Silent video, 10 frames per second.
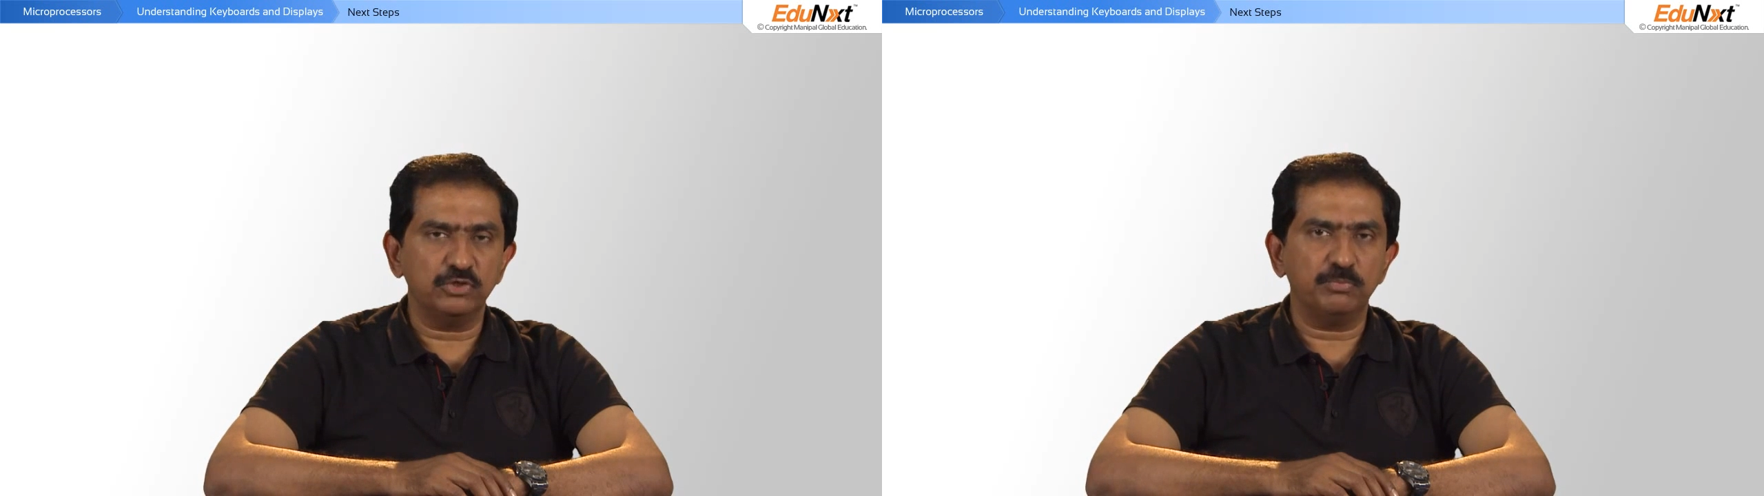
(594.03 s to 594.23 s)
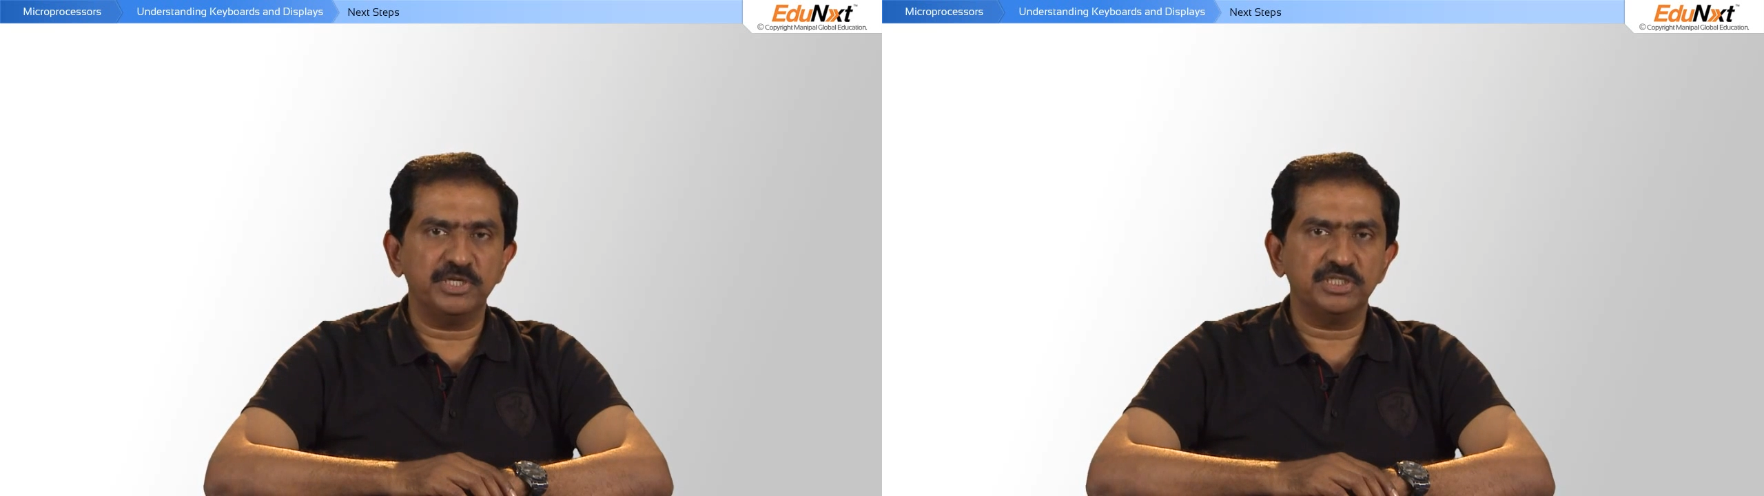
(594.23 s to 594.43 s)

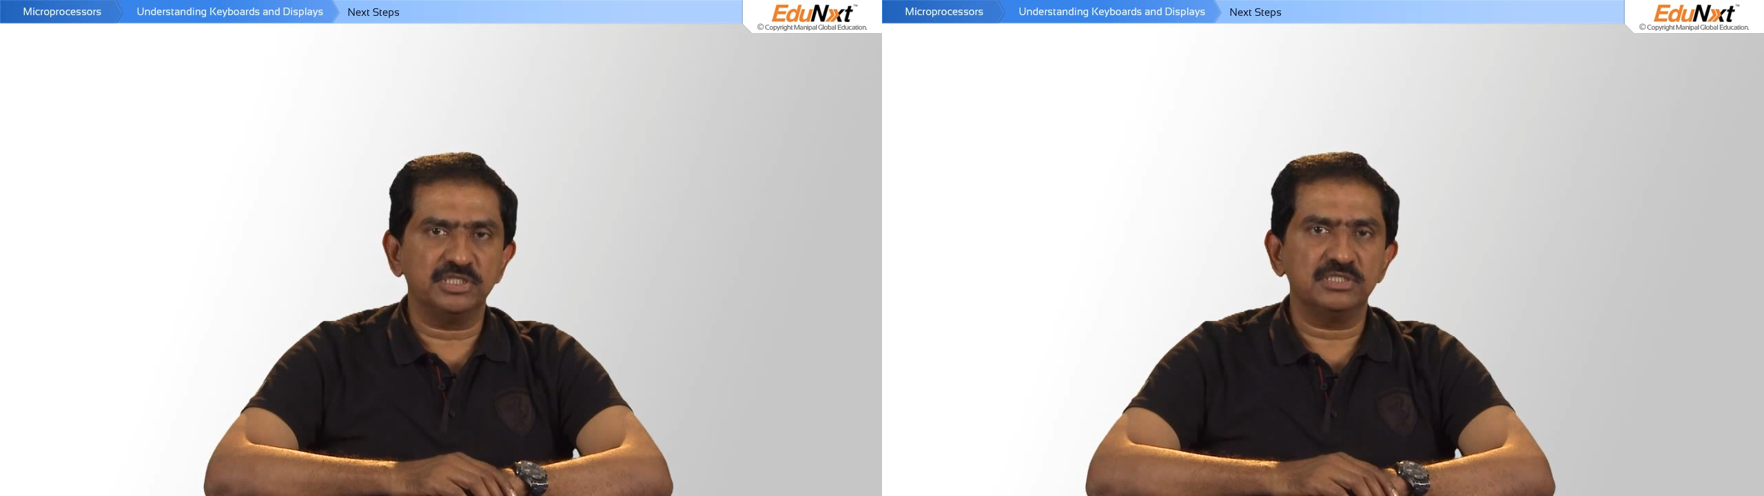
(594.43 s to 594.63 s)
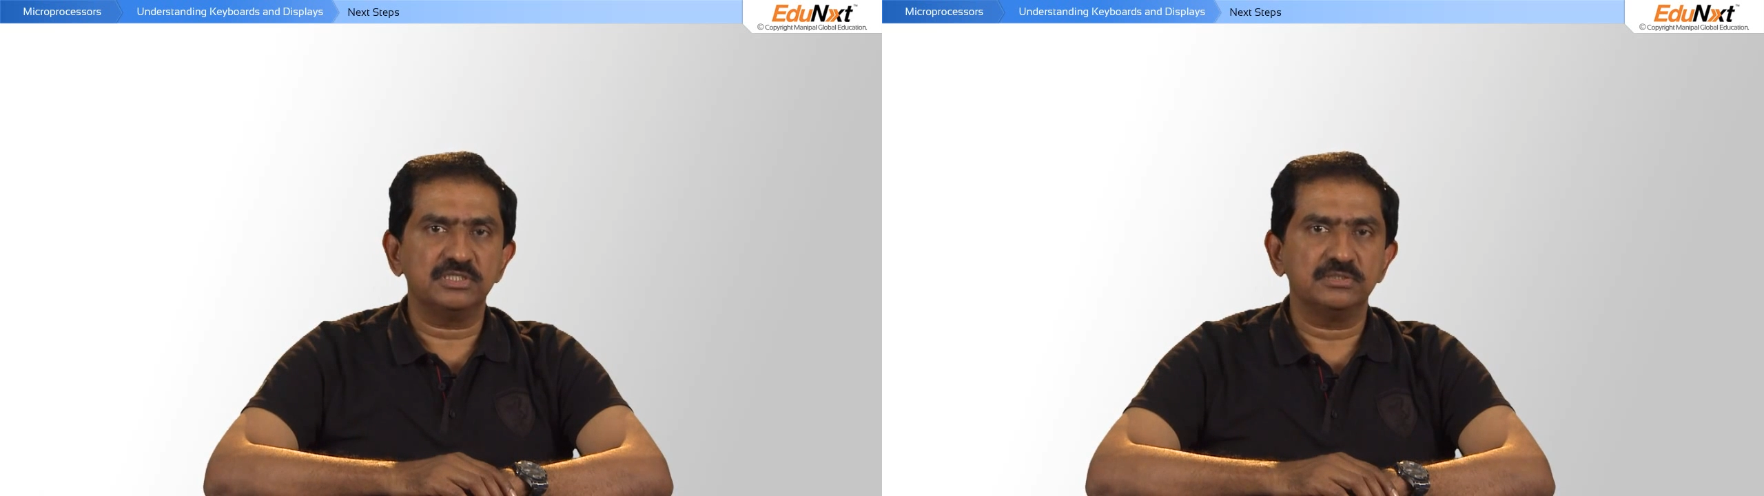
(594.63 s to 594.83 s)
your
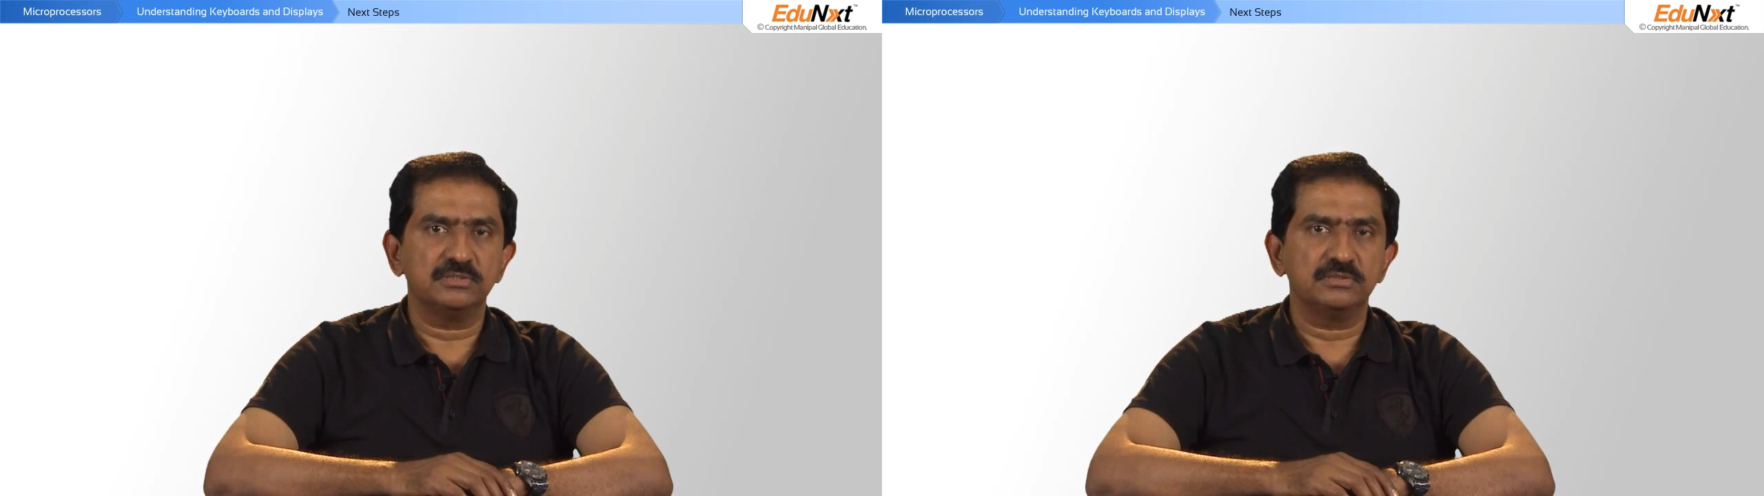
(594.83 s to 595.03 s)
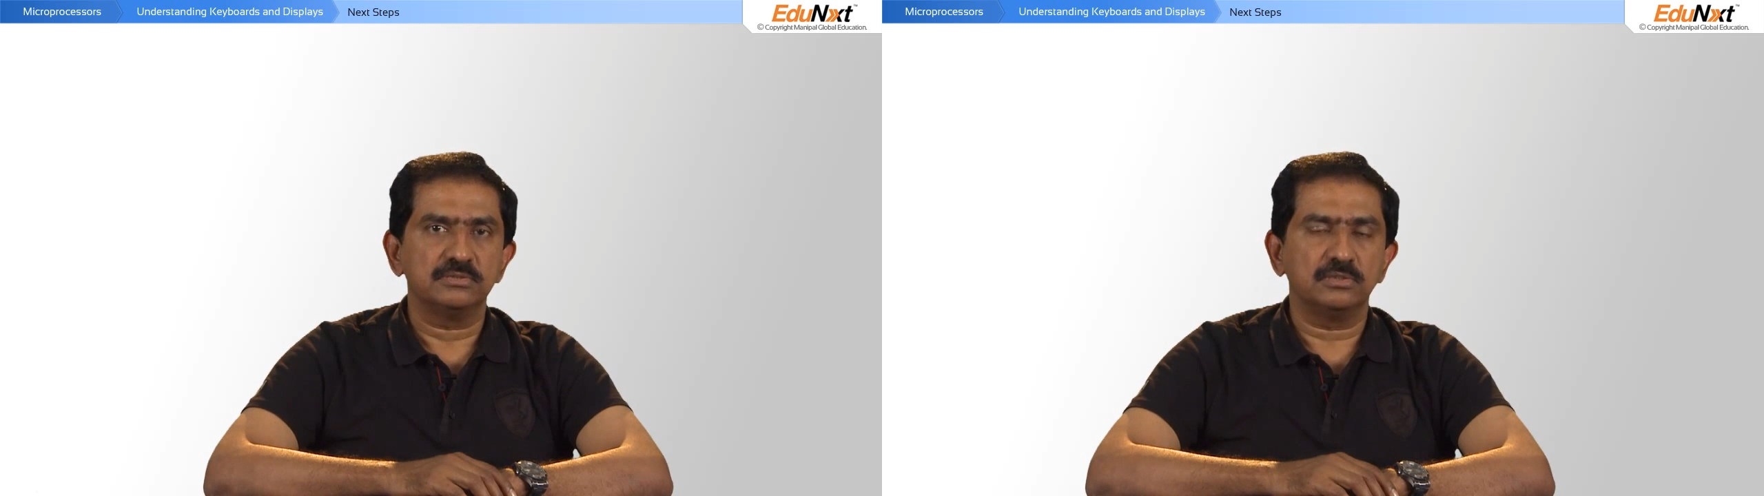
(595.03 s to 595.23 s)
patience.
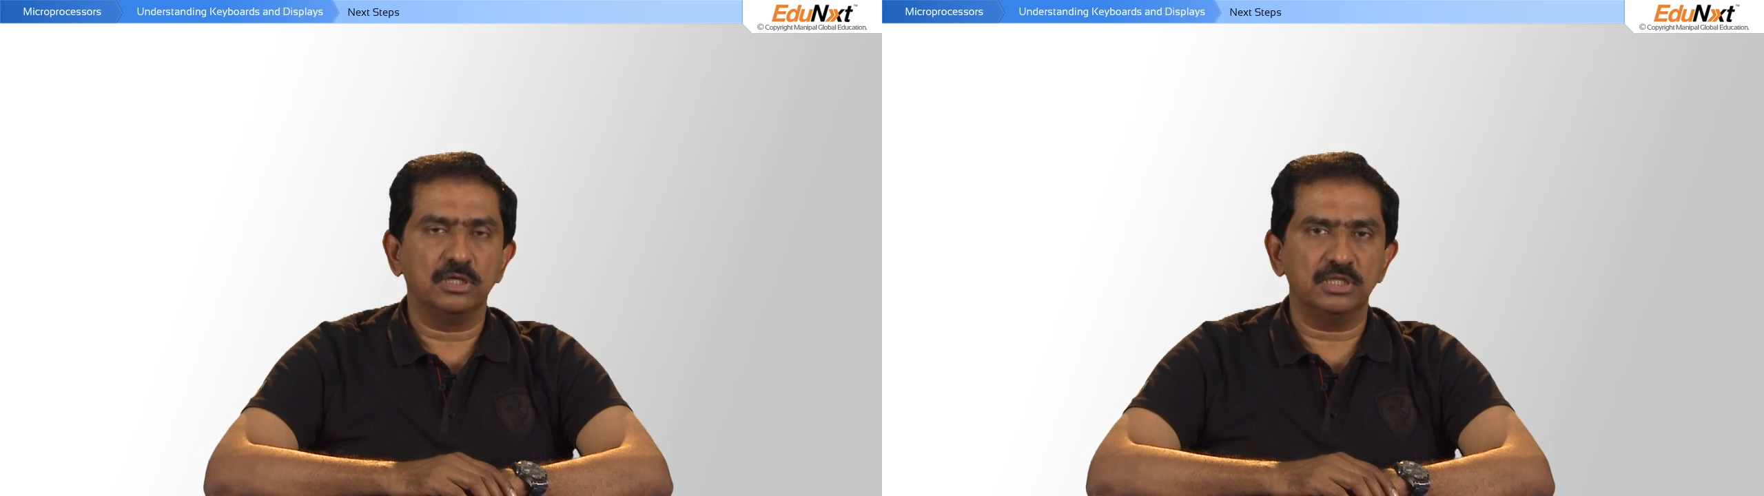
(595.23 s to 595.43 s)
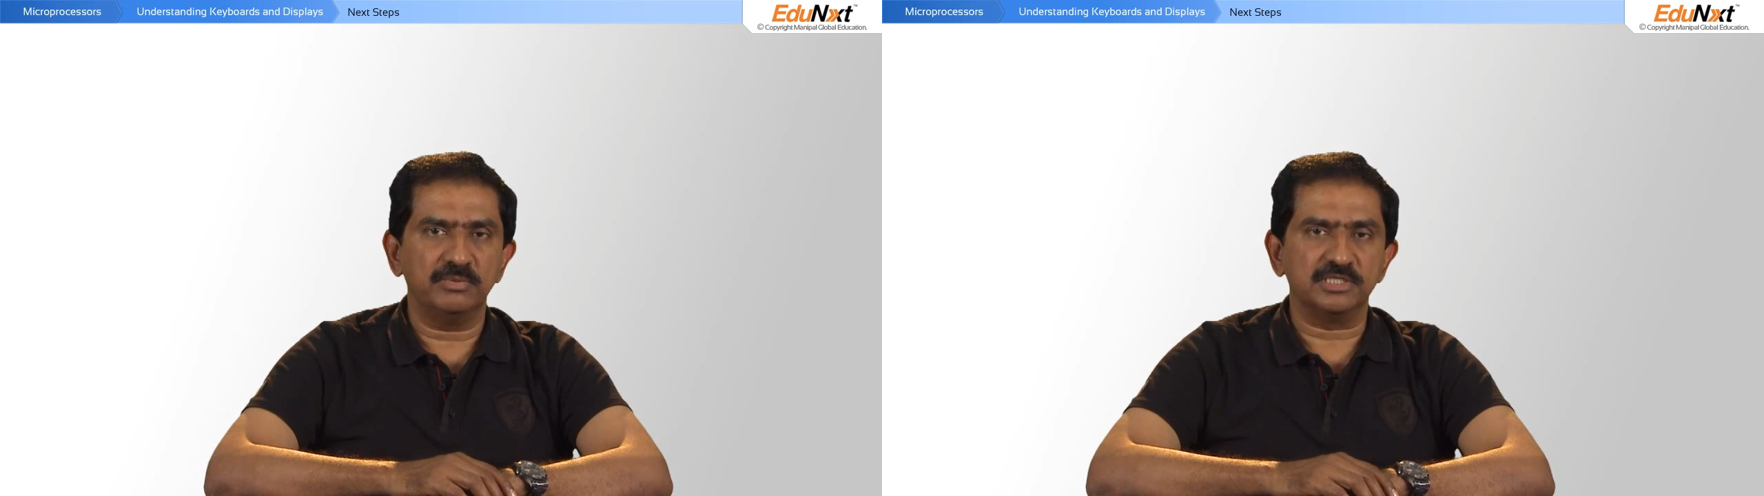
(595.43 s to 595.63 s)

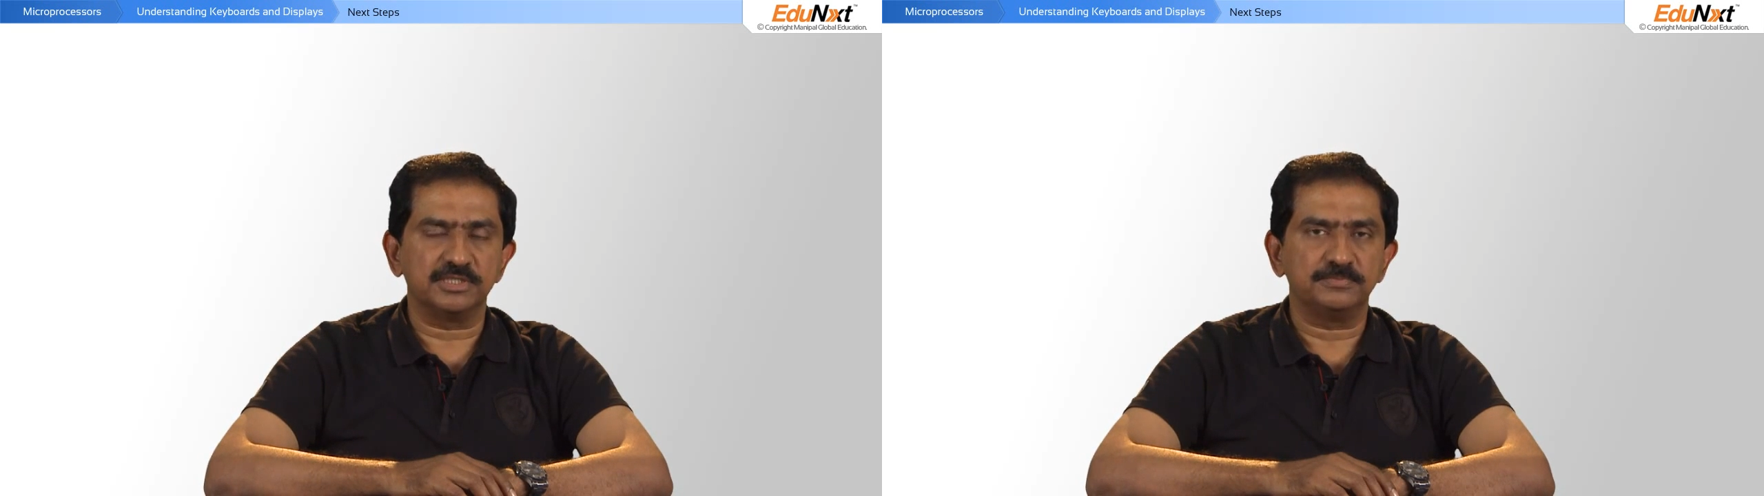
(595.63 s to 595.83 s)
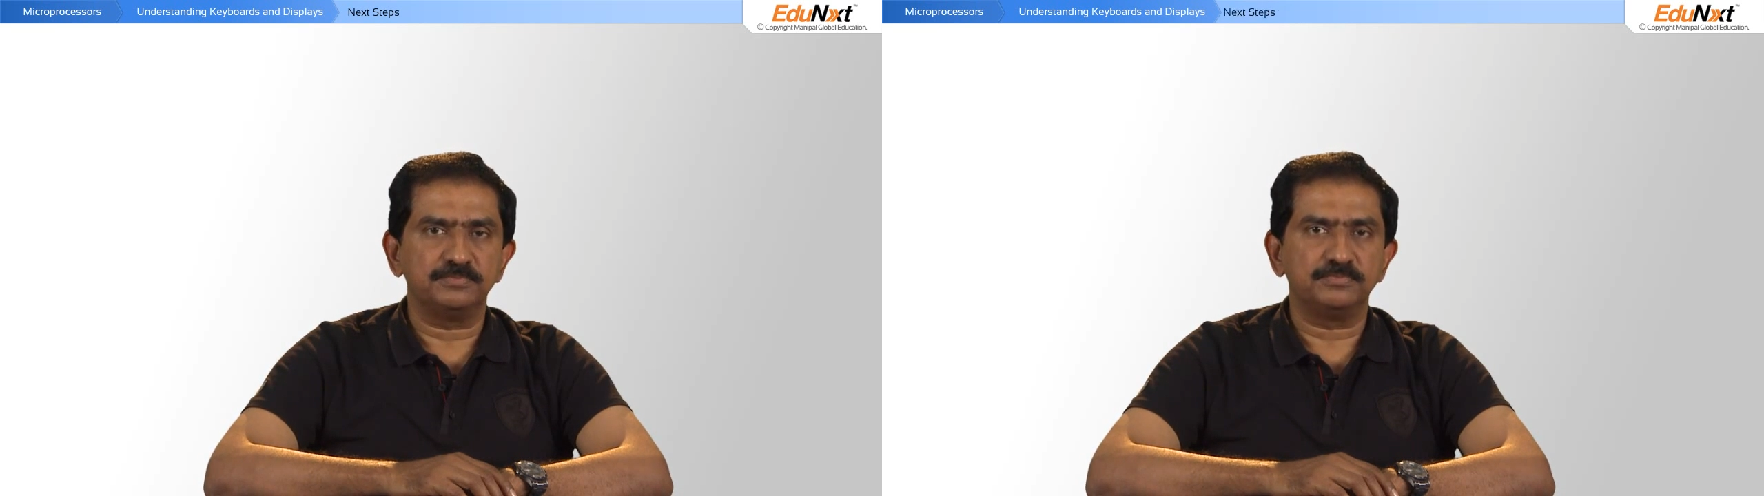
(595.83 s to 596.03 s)
All the best.